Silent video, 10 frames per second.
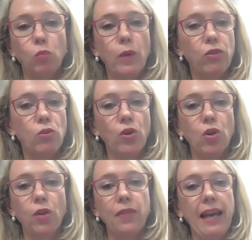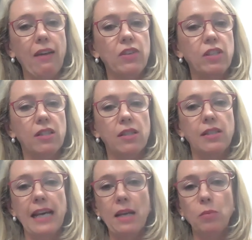whether or not they have a
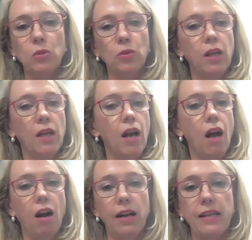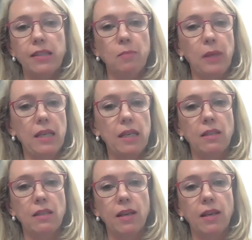stable, high speed